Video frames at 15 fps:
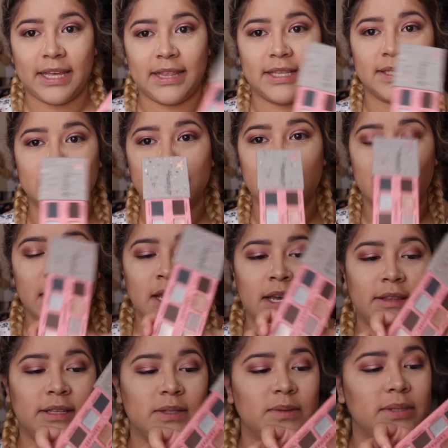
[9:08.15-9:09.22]
and
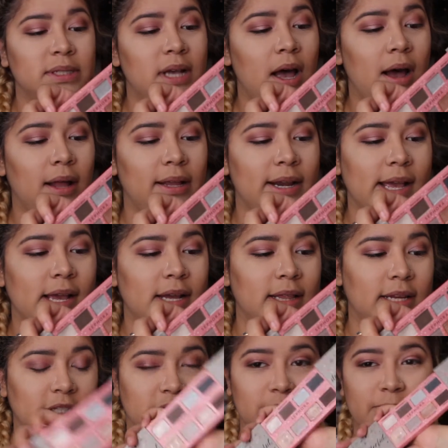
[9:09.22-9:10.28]
this was a holiday
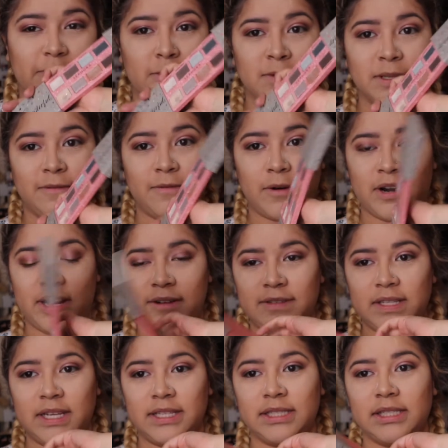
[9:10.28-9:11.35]
collection from Sephora, and it
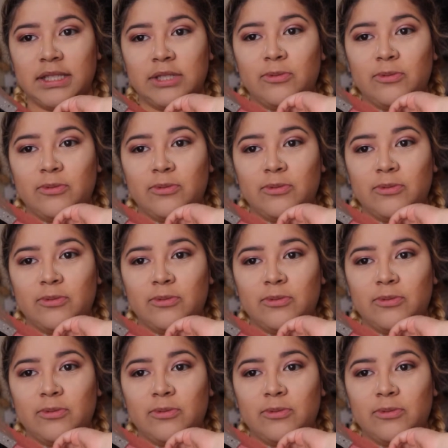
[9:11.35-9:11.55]
was like